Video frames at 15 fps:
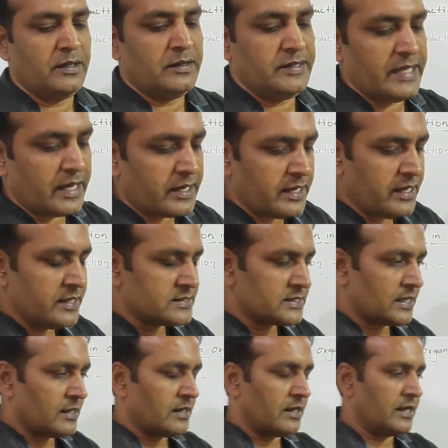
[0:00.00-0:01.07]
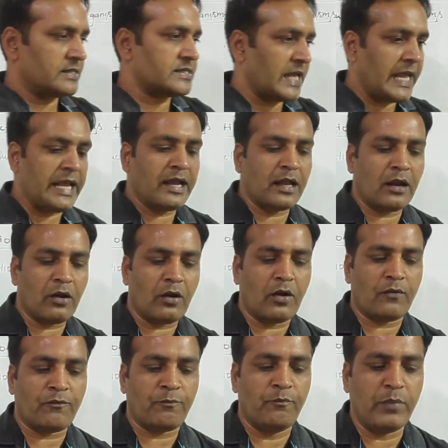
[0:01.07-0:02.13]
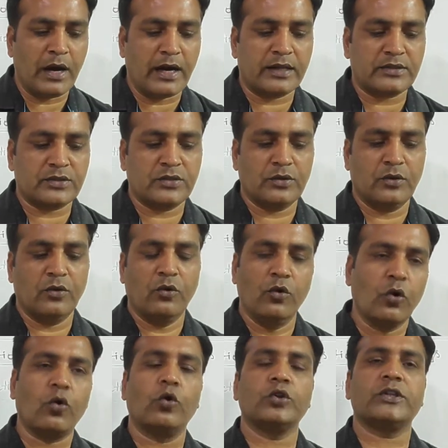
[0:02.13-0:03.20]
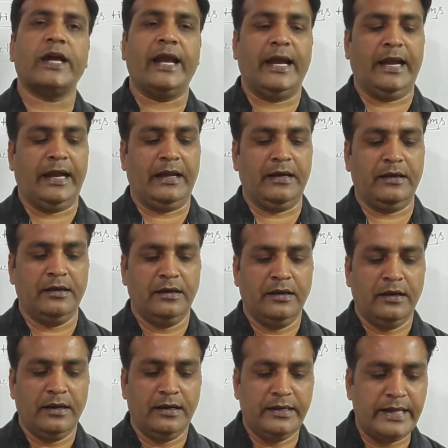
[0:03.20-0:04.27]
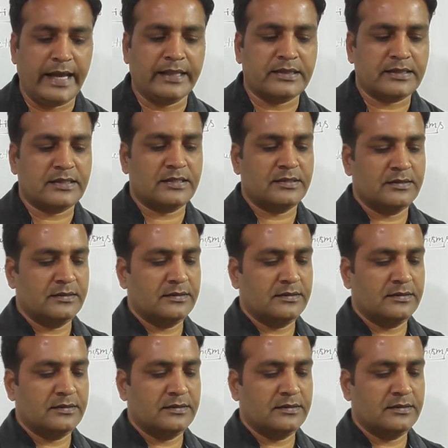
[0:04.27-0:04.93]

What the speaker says: There is a cycle of birth, growth and death.